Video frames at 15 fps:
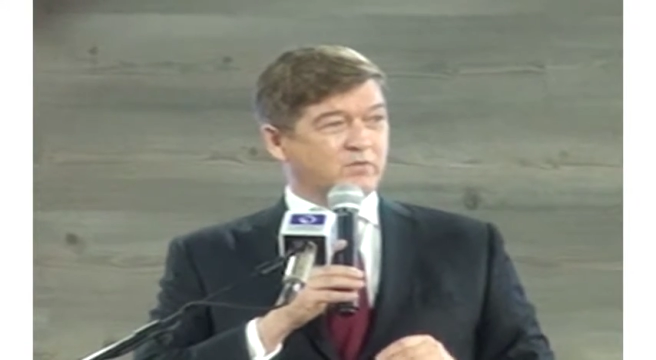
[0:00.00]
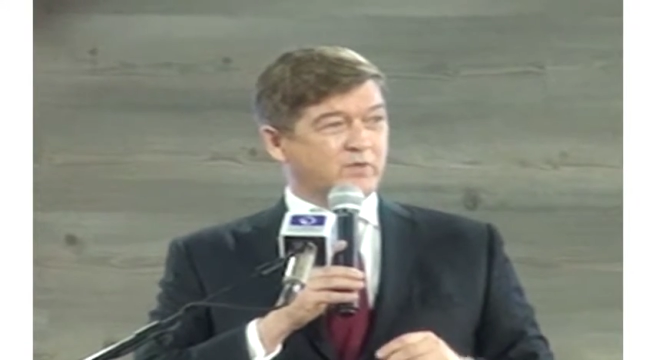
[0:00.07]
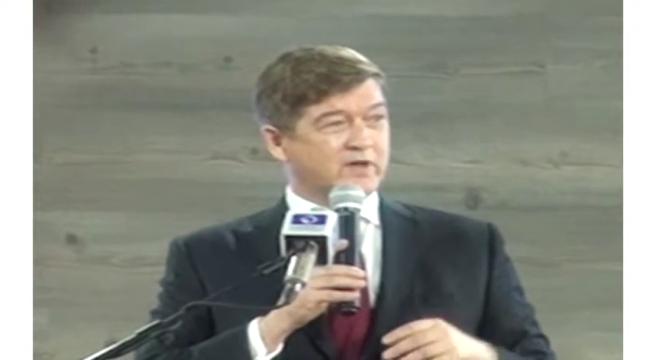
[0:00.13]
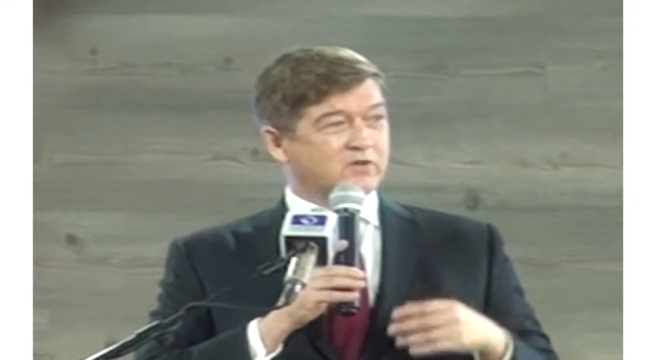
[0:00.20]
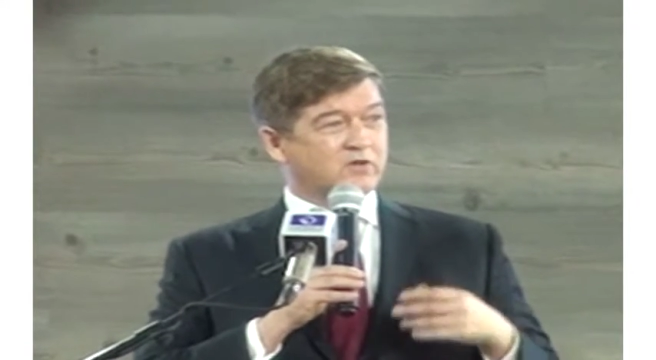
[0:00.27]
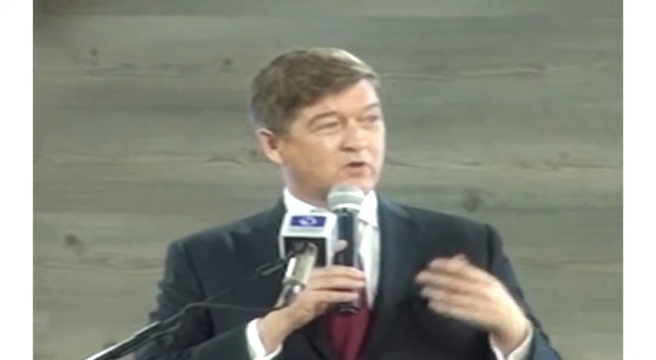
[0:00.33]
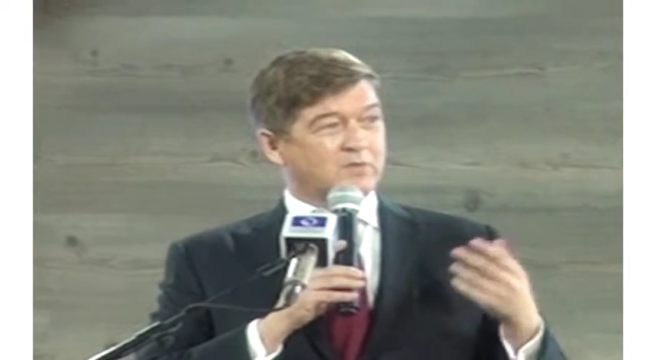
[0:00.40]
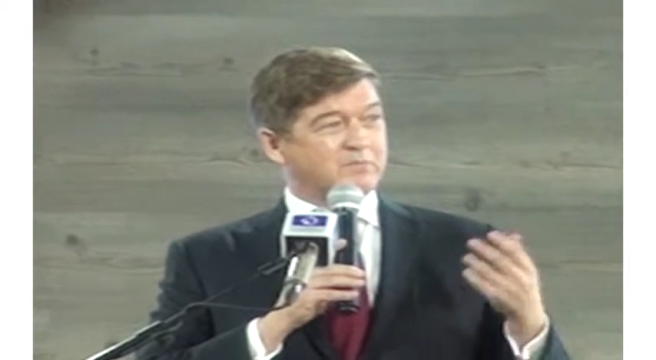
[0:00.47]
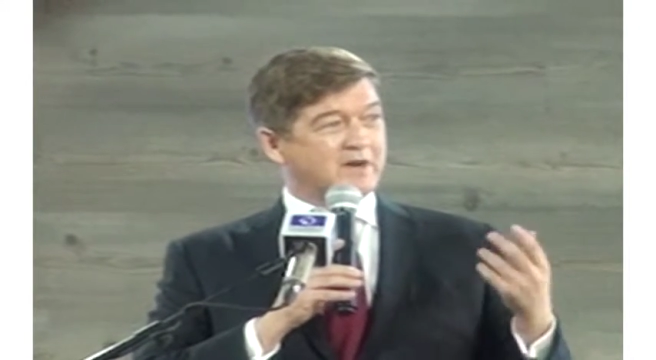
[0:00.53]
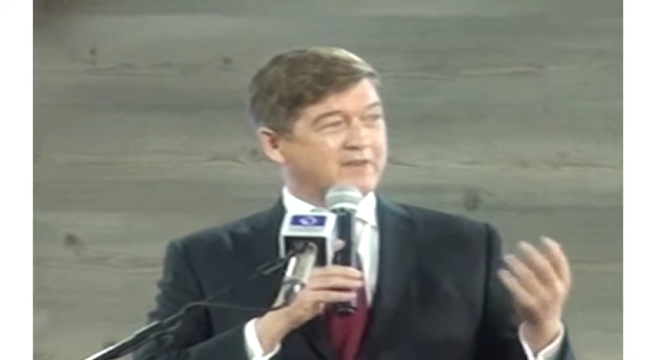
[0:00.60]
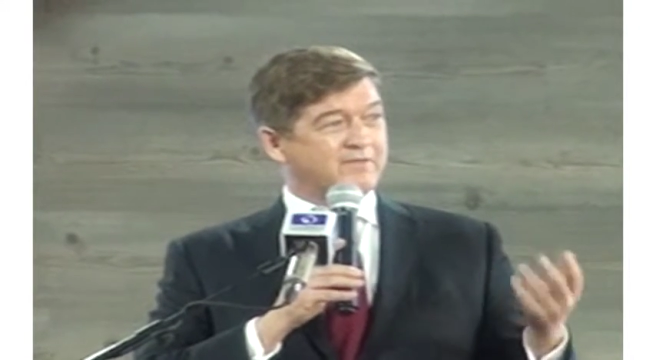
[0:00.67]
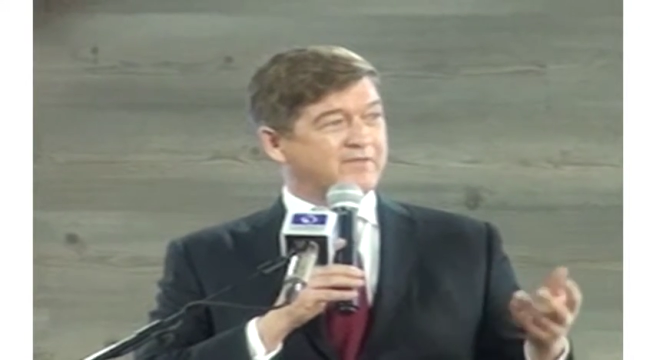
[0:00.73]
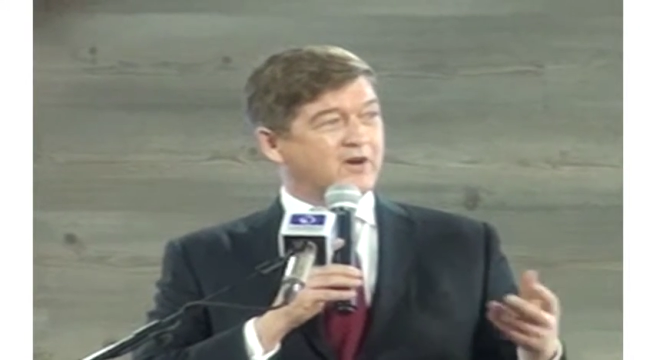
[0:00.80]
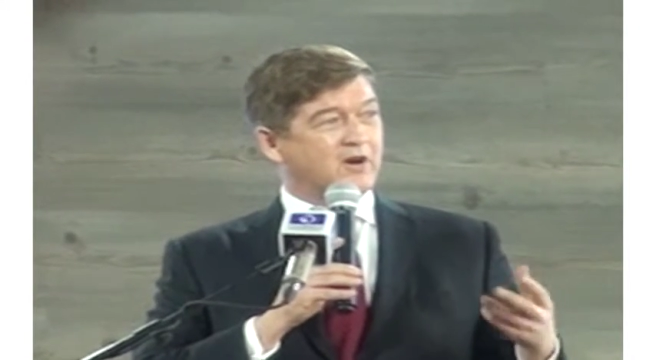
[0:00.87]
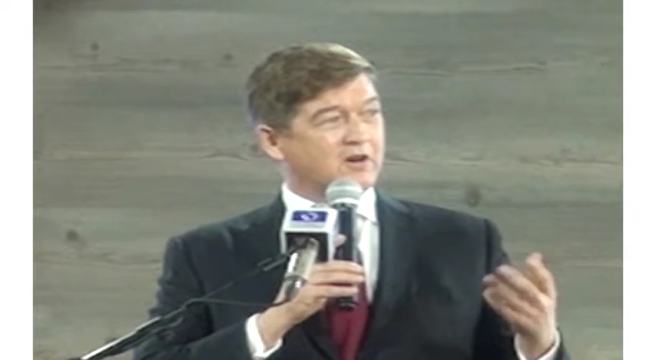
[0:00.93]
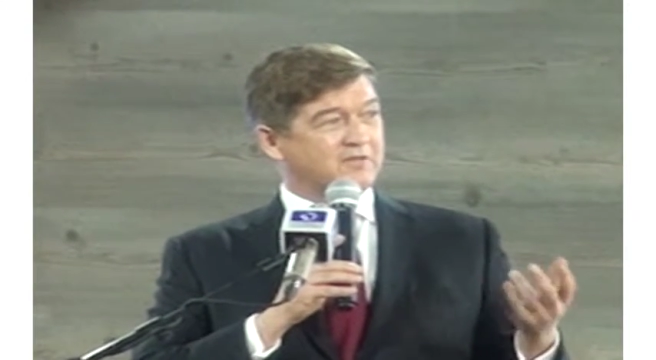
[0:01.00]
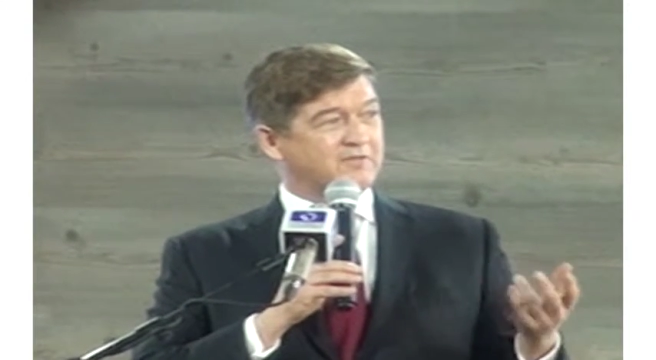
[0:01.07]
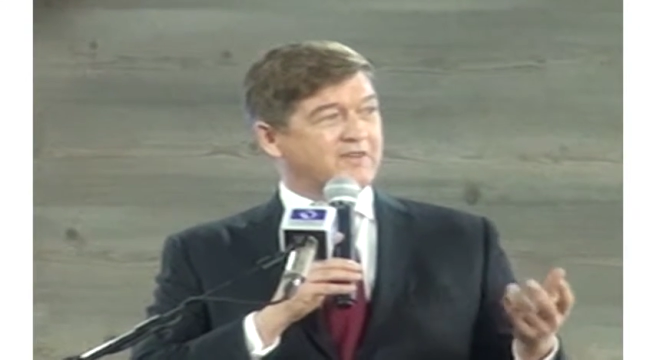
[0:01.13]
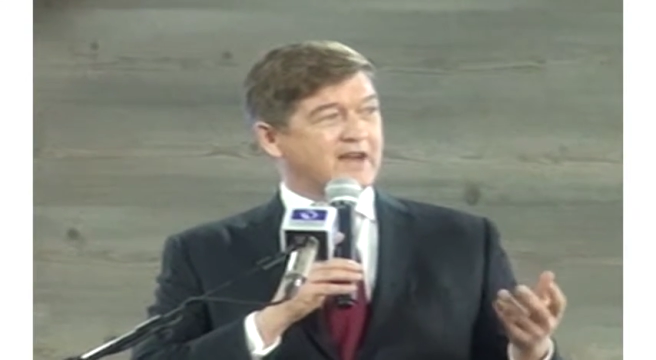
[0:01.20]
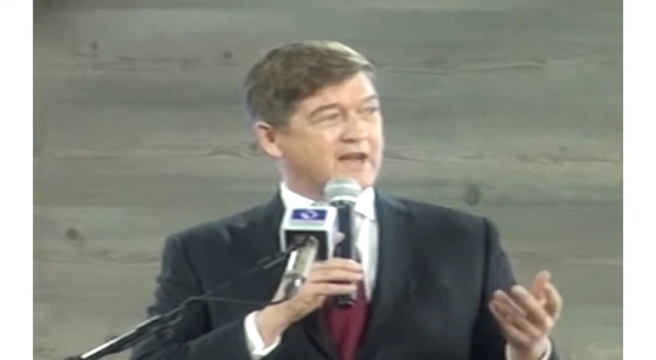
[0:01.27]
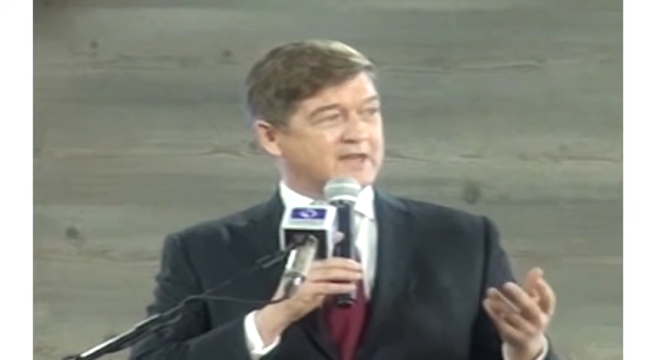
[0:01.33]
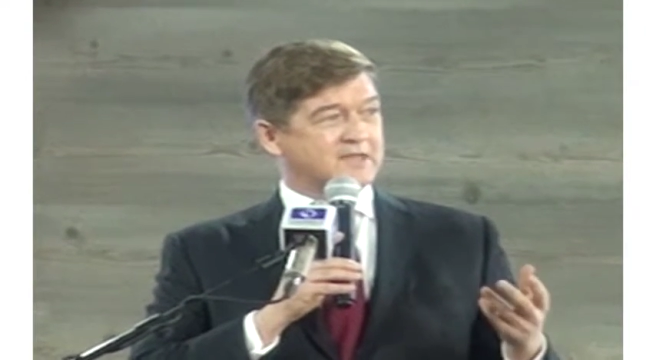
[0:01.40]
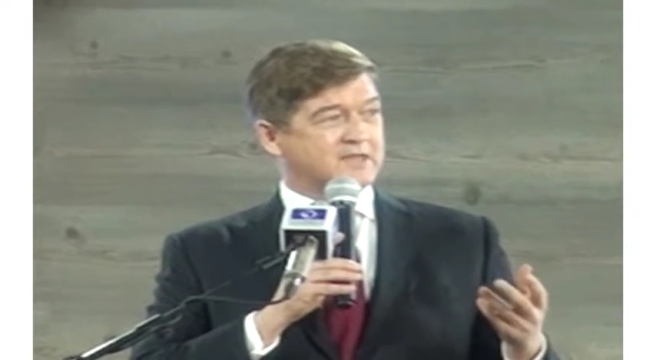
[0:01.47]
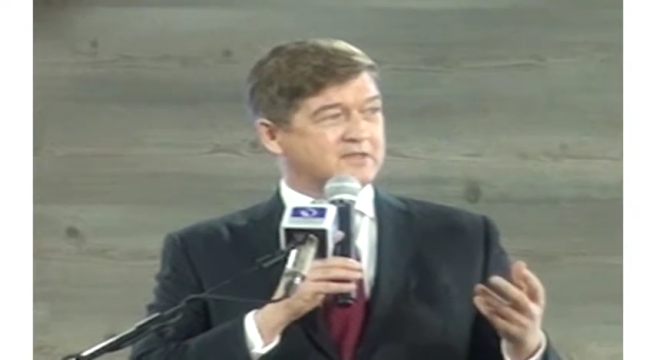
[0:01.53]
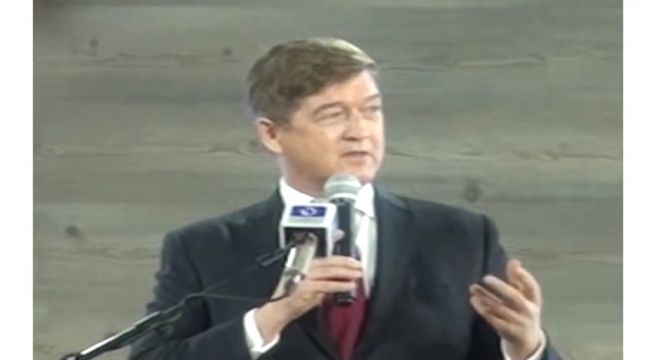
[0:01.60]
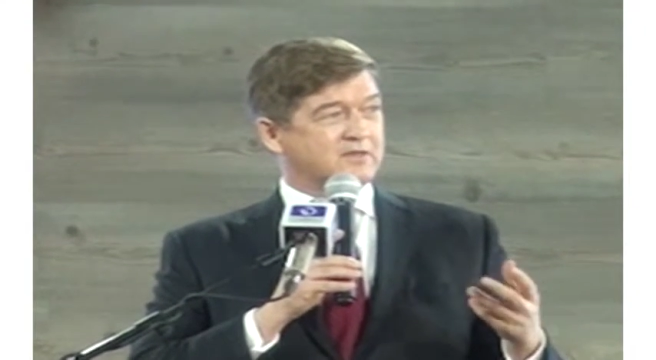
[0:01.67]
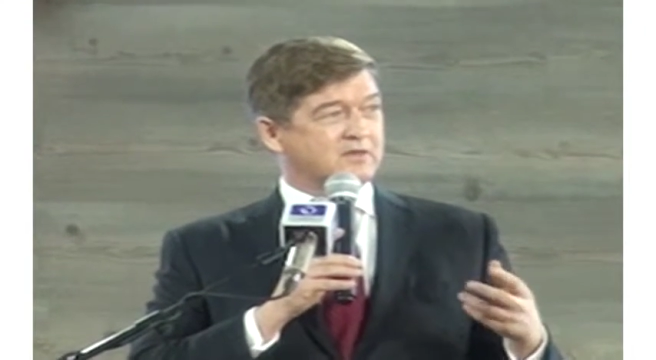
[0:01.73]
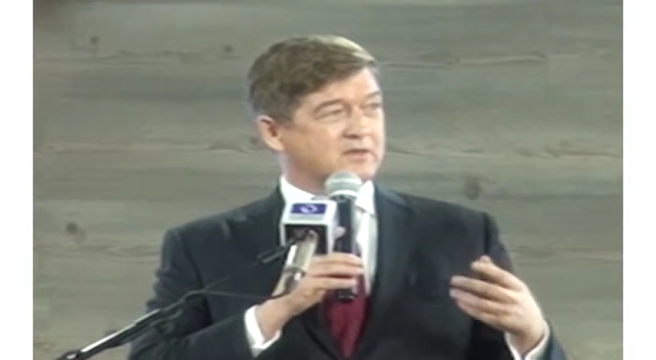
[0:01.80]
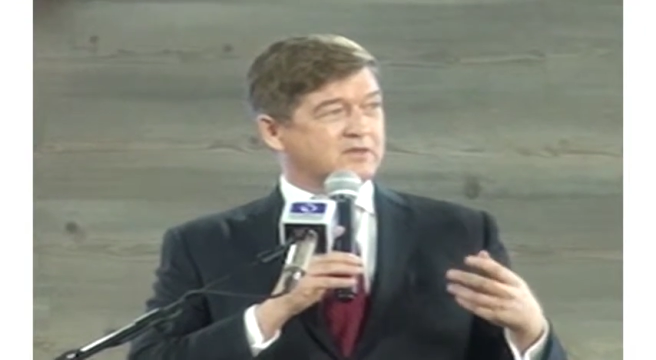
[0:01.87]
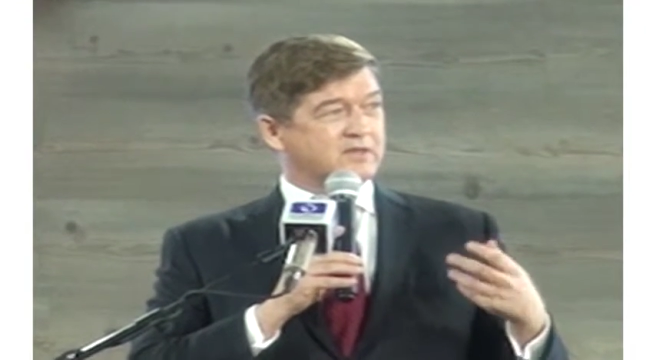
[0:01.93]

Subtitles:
We are growing by far faster